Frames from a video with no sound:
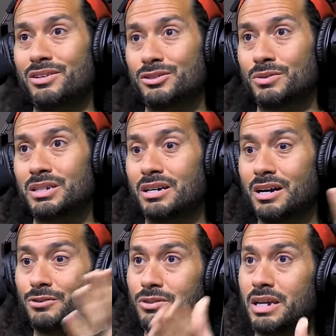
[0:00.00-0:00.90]
of history
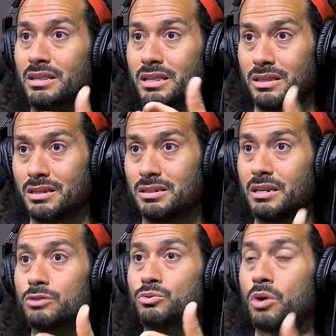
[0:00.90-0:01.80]
to understand that this
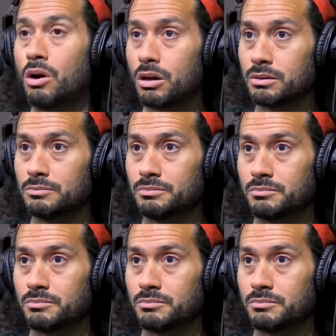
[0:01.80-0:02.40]
is wrong.